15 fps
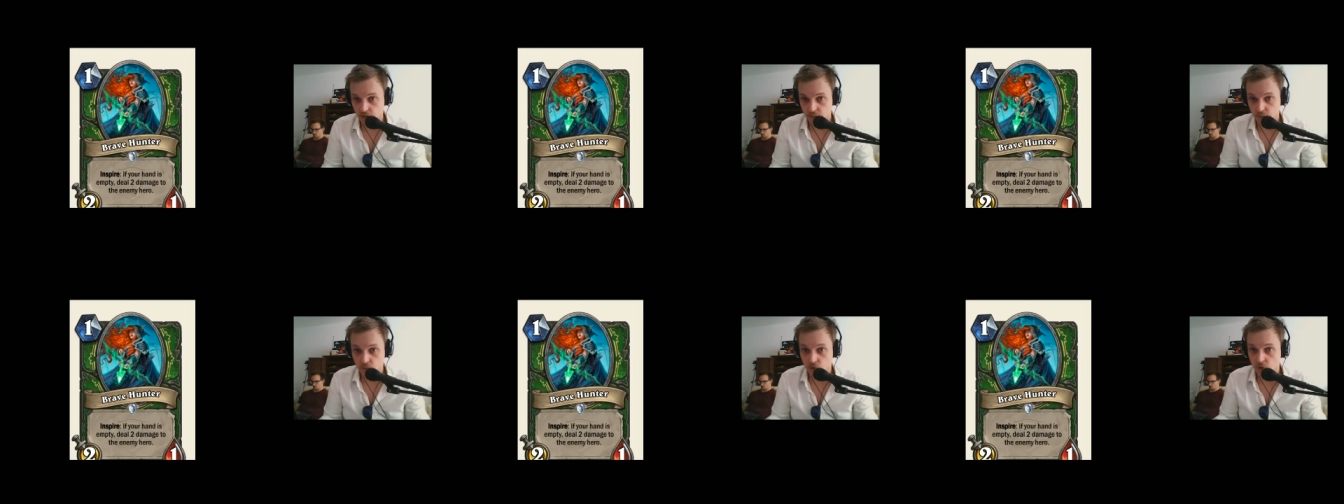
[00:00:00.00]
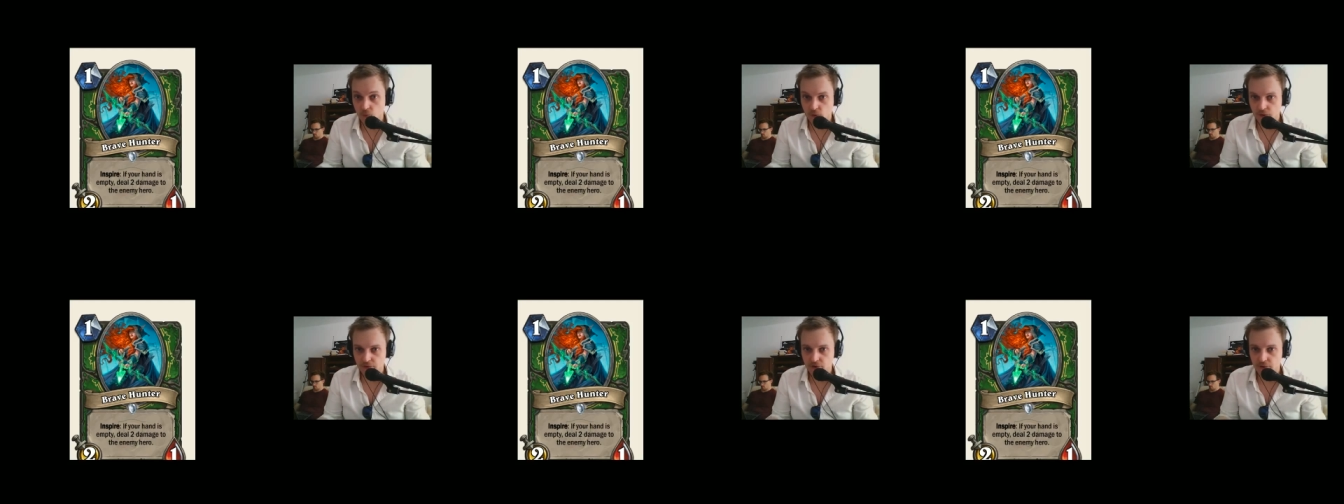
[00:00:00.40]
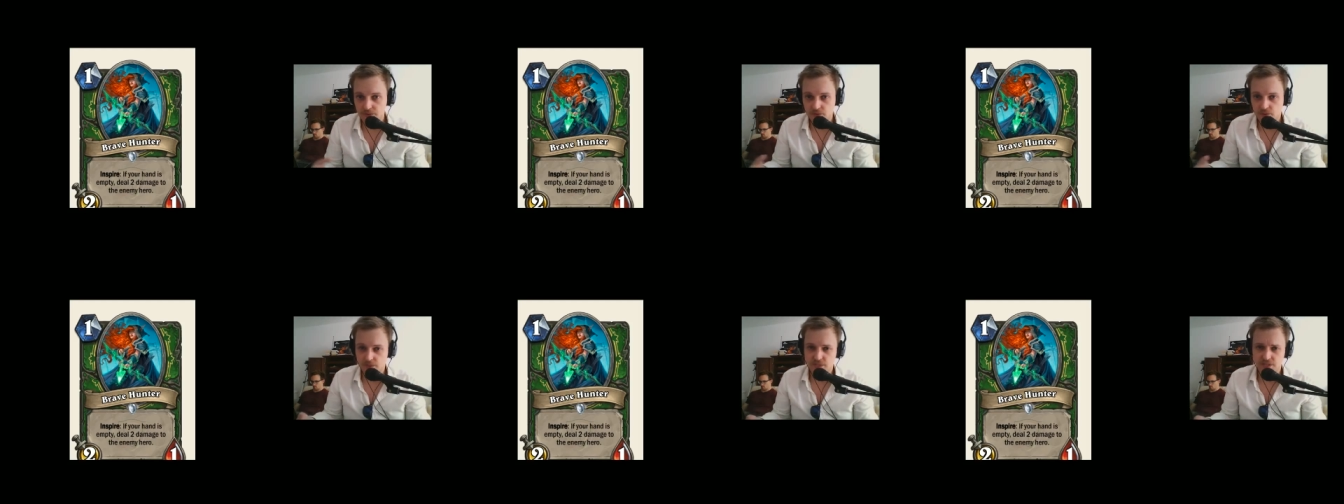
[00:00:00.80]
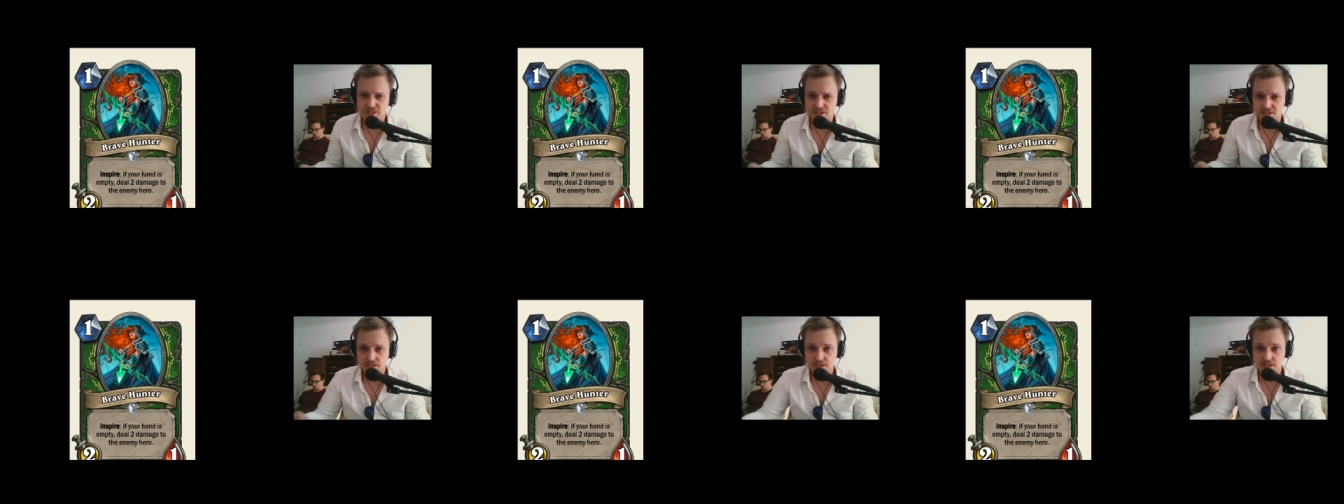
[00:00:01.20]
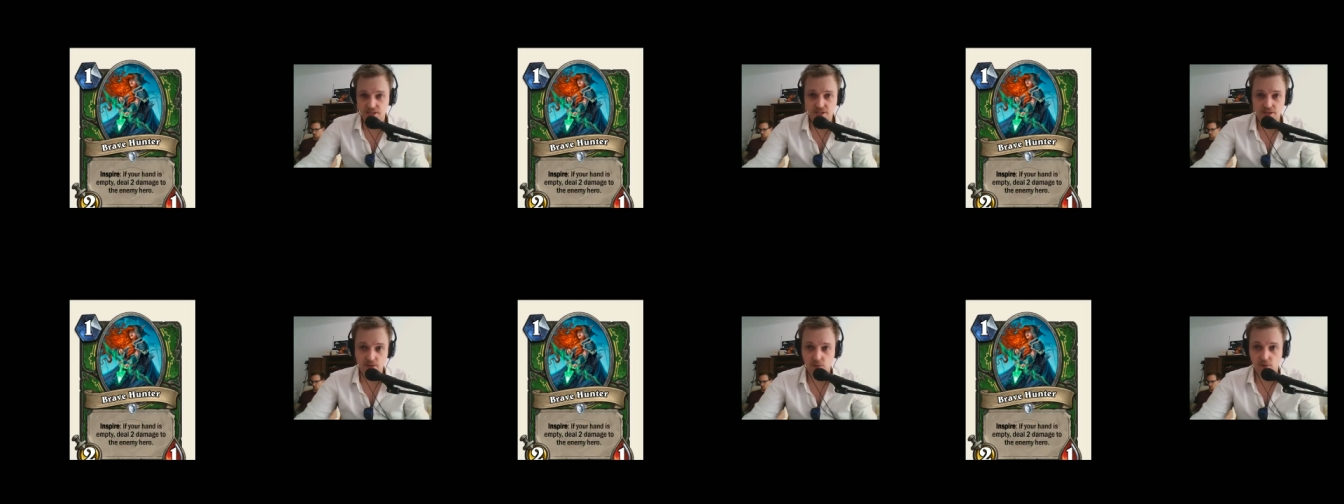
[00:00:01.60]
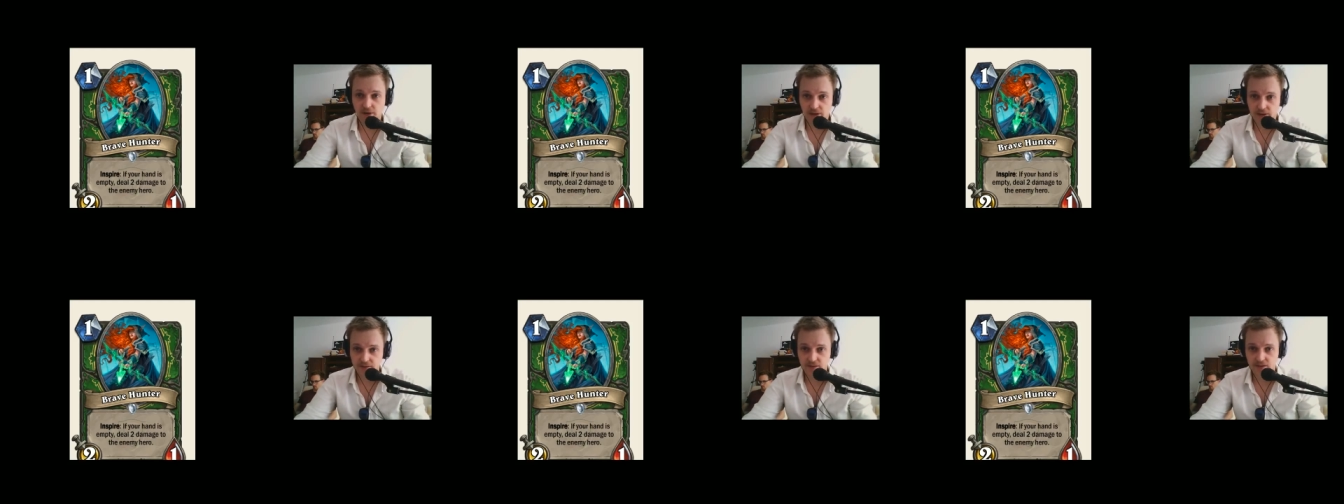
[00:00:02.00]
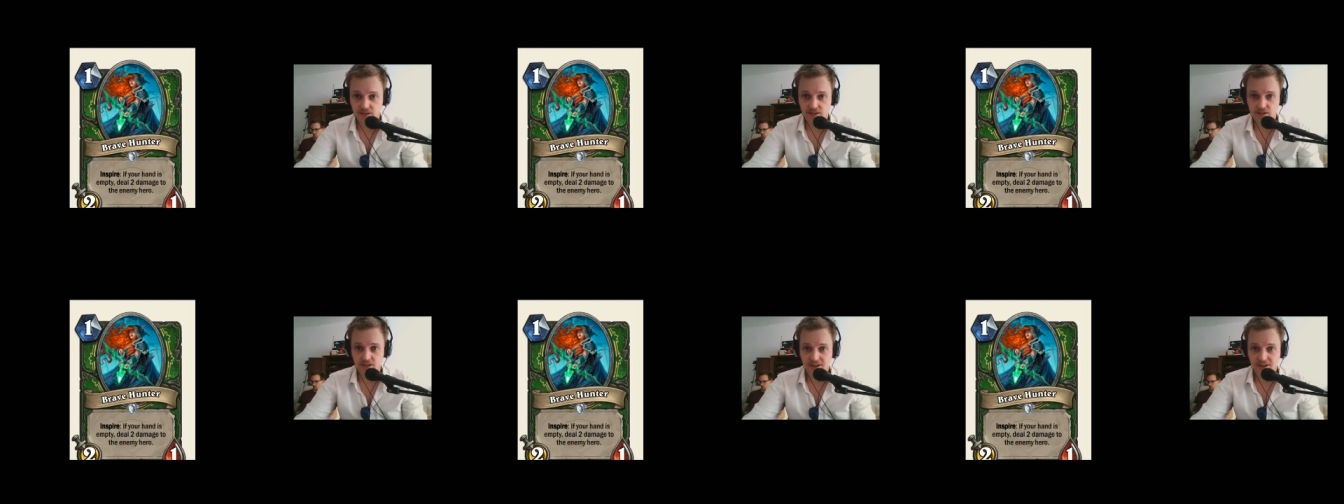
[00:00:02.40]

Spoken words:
more 1-drops, which is essentially what I think